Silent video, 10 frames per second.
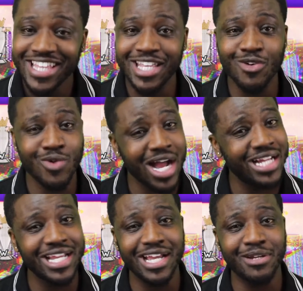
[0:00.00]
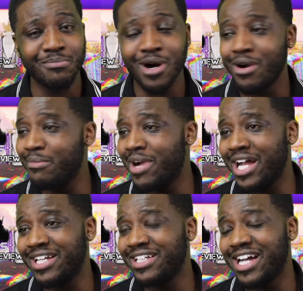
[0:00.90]
They're right there at the bottom,
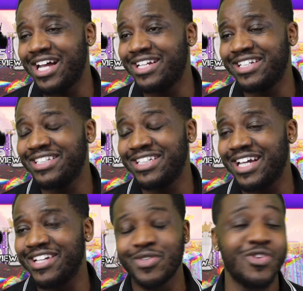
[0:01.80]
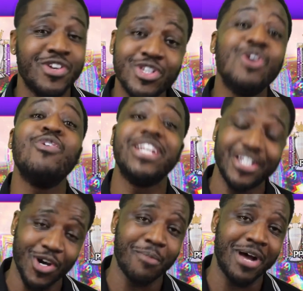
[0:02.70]
man. And yeah, you already
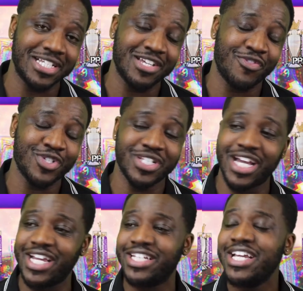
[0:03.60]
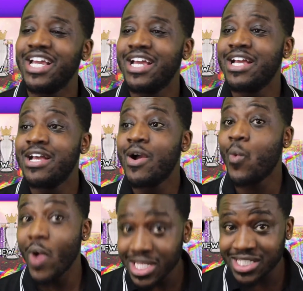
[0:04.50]
know about Sheffield United.
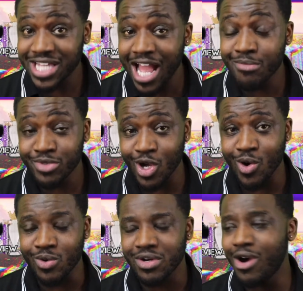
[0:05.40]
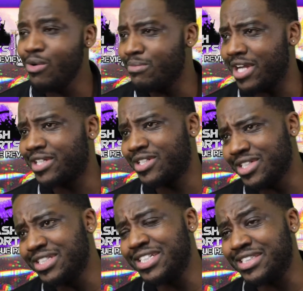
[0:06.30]
West Ham, though, oh my
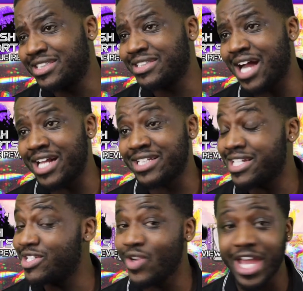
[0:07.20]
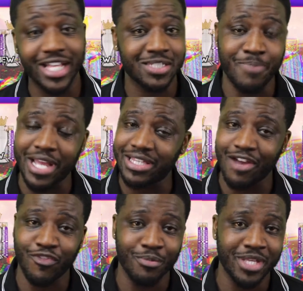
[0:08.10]
goodness. I did not expect
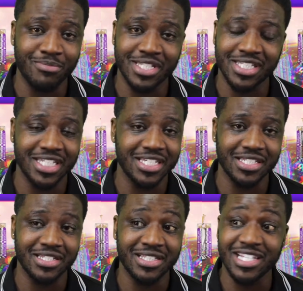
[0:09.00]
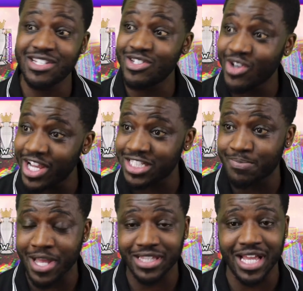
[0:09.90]
that from them this season. Did not
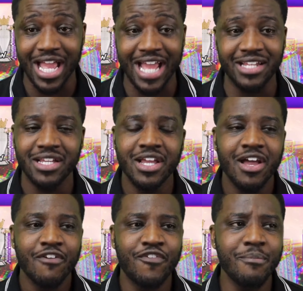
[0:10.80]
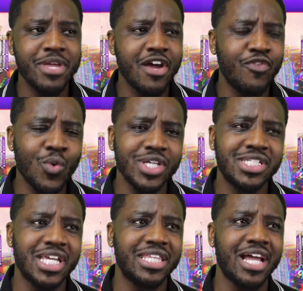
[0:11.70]
expect that. And for me, I've always
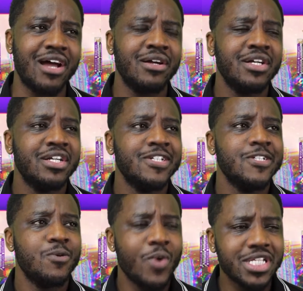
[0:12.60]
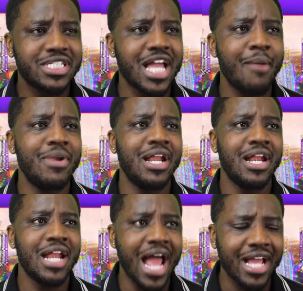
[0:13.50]
said that West
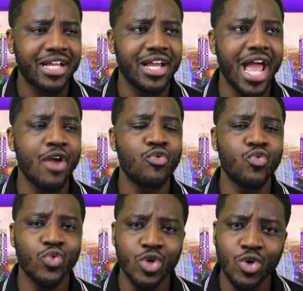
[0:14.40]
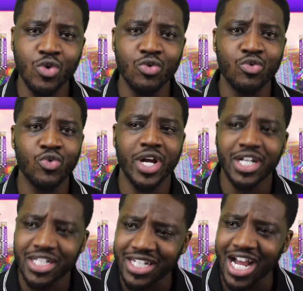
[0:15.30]
Ham lack a real
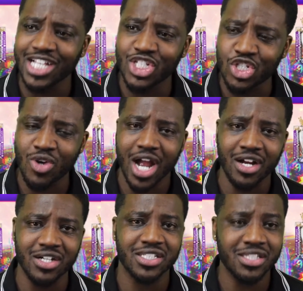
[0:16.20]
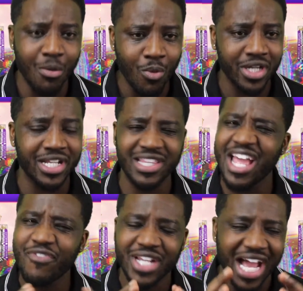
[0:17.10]
recognised striker. Someone that they
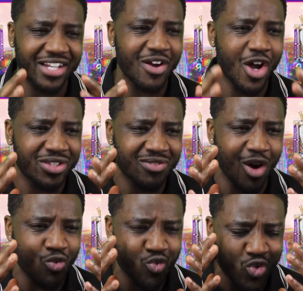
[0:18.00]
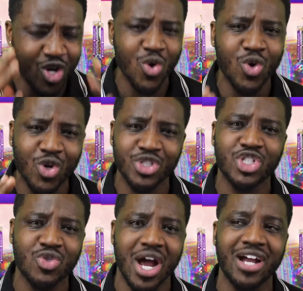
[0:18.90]
haven't had a real good
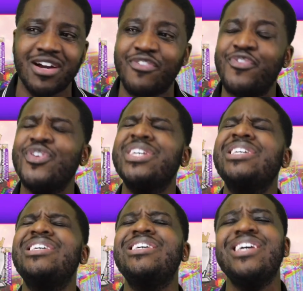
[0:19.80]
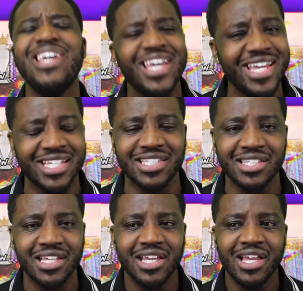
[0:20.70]
striker for years.
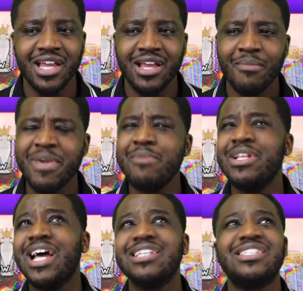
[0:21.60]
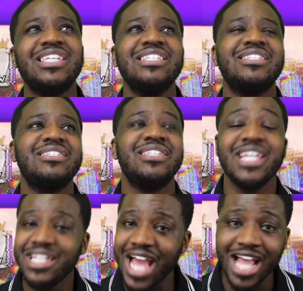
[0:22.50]
Maybe like since
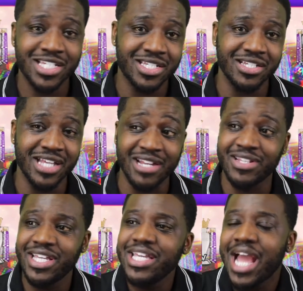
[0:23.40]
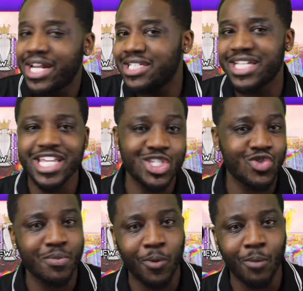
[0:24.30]
Dean Ashton, and he had these
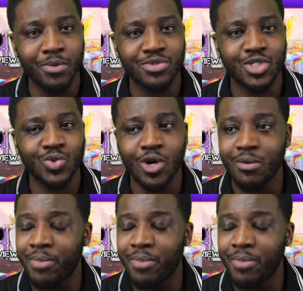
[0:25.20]
injury problems as well.